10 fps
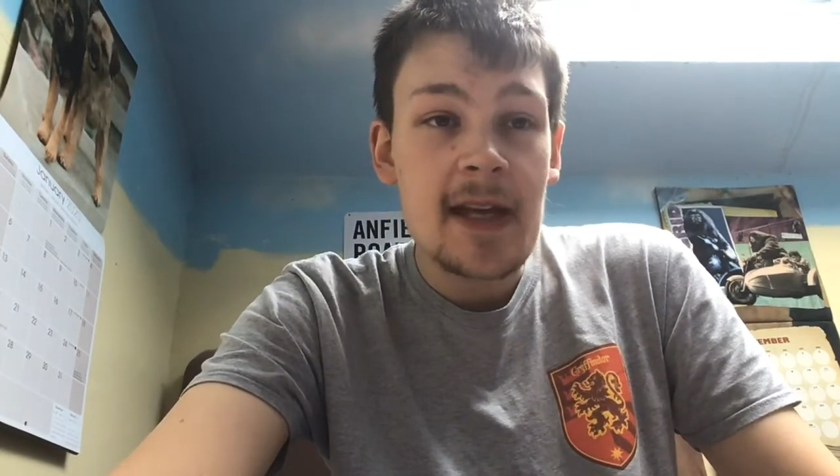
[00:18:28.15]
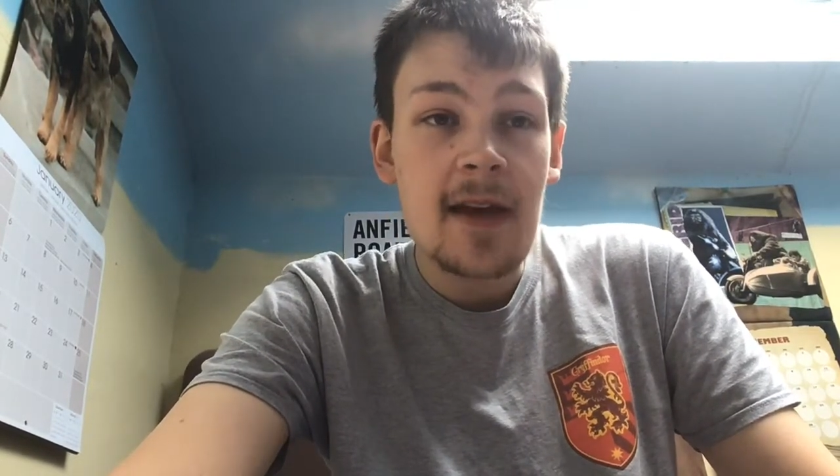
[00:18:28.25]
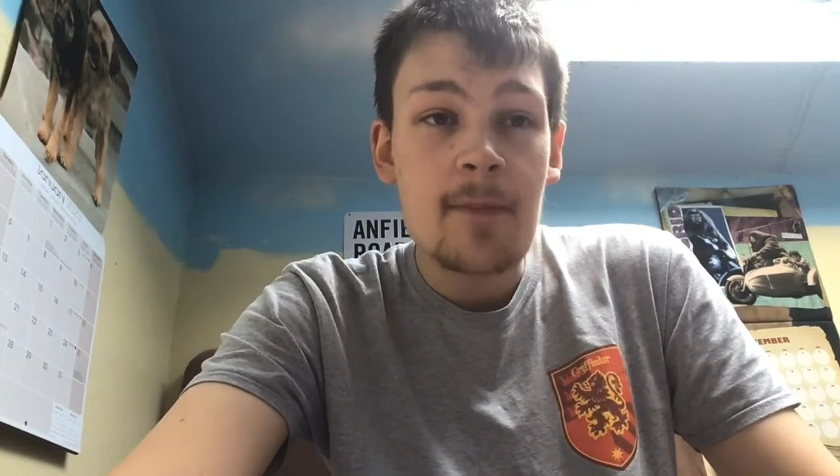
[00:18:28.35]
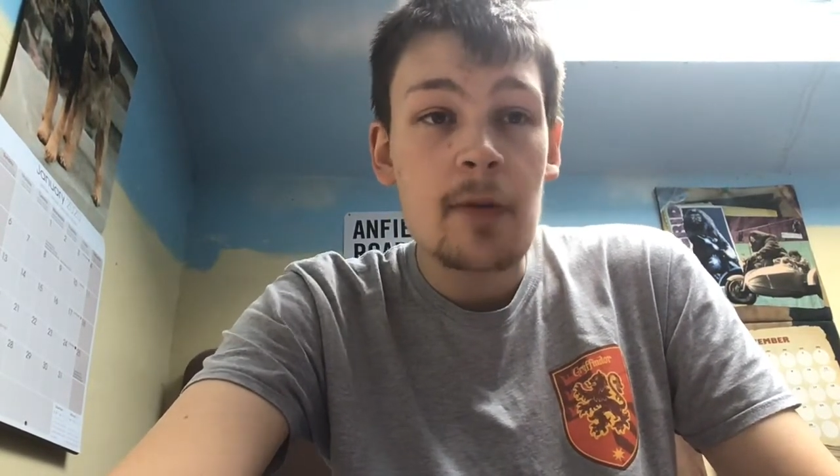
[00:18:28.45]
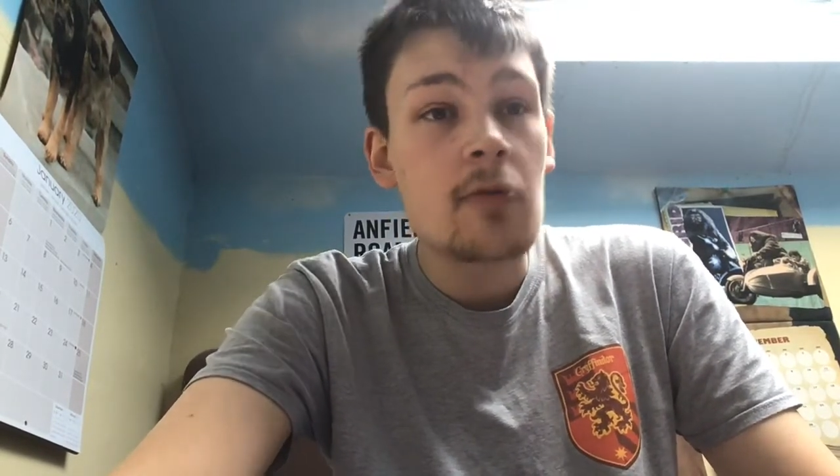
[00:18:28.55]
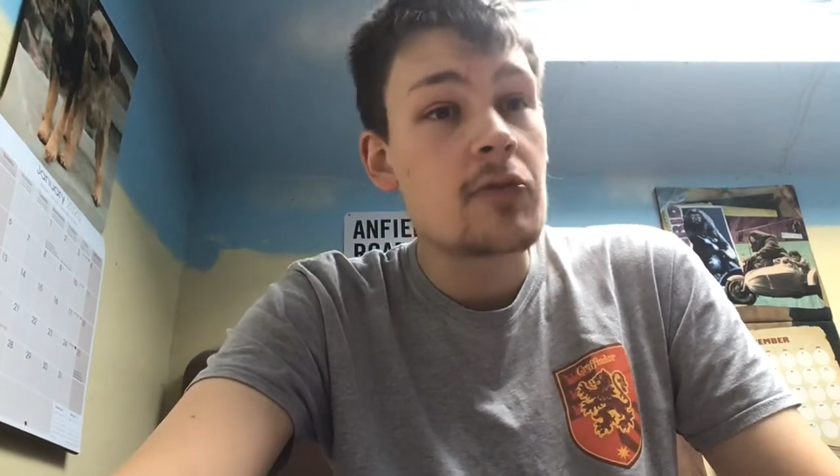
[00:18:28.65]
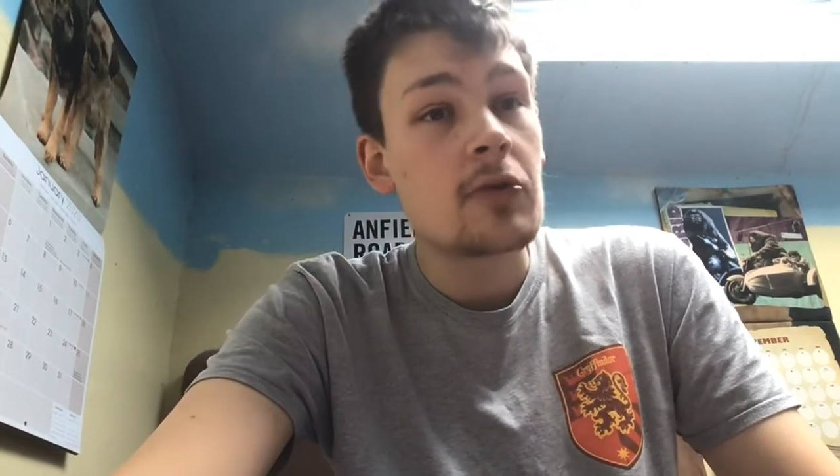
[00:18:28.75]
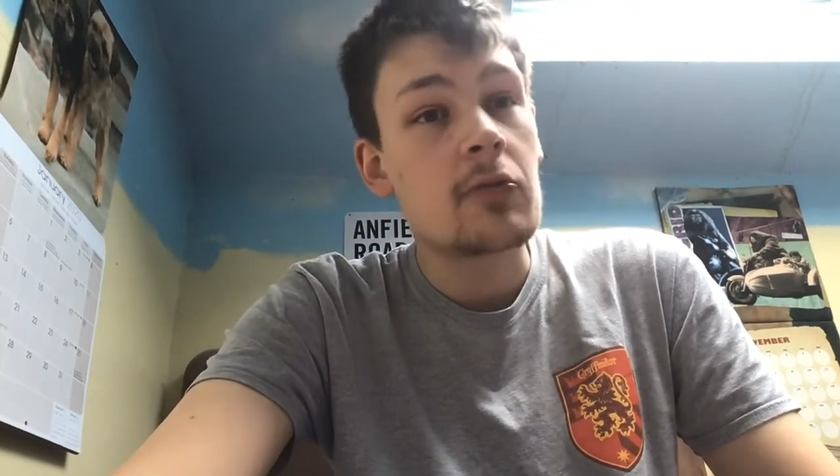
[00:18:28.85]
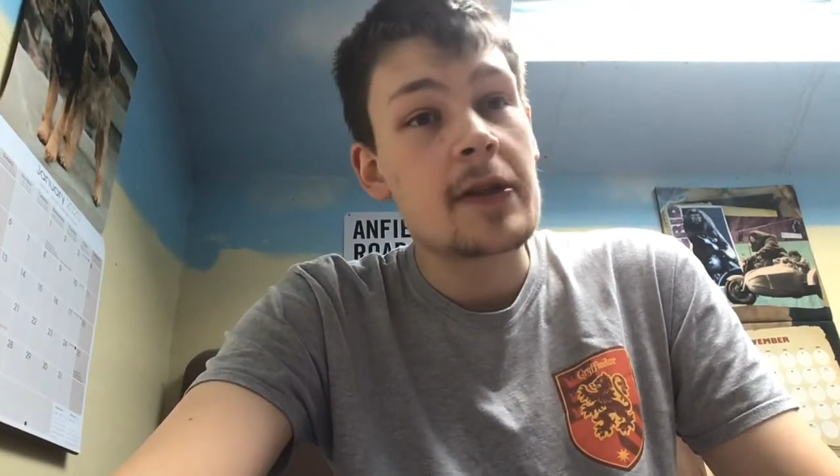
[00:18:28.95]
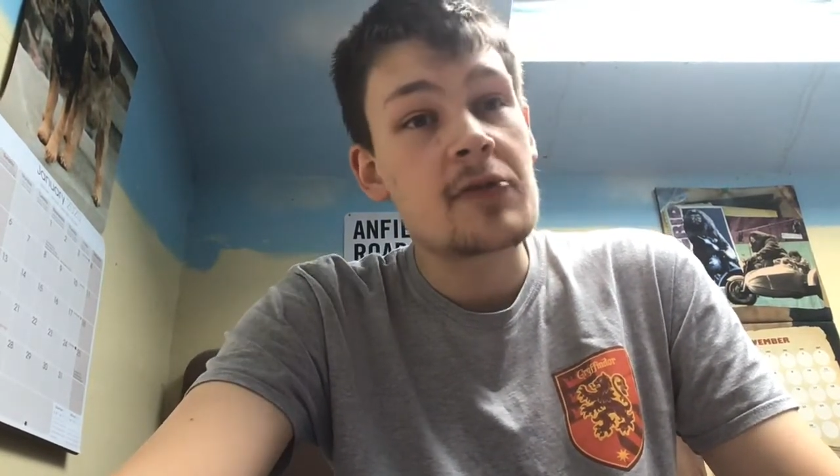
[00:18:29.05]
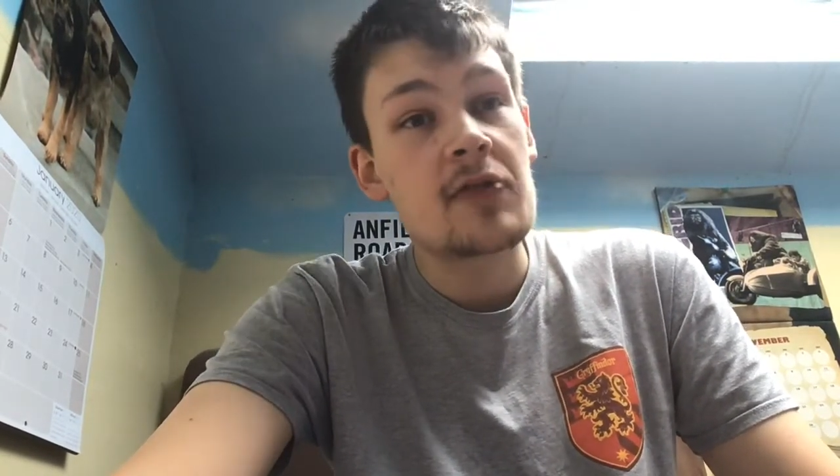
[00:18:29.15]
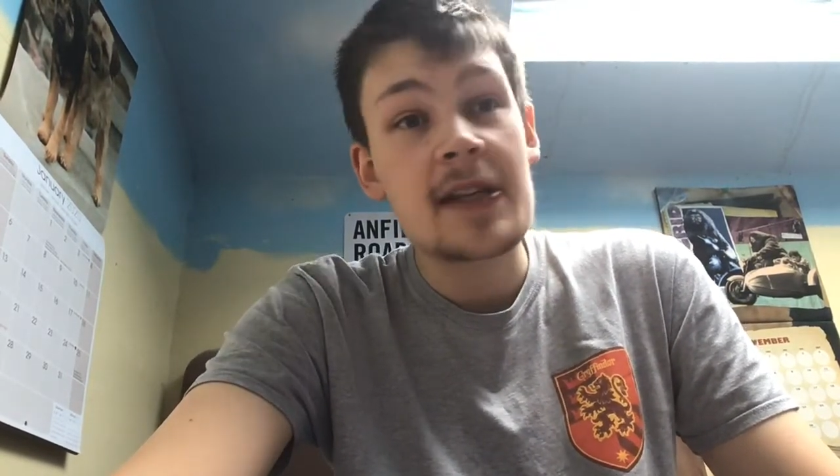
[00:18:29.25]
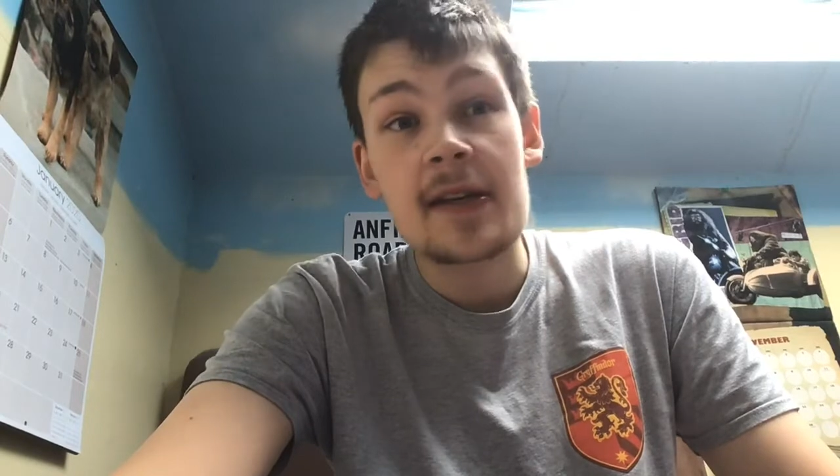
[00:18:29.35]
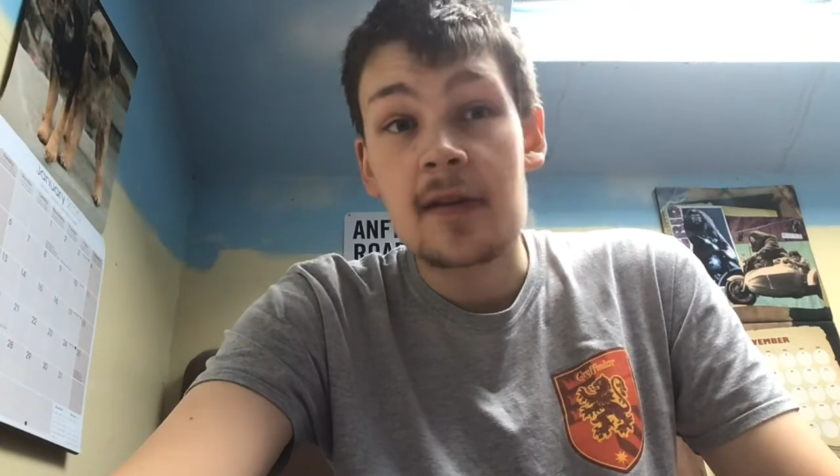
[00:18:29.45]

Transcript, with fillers: this handball rule is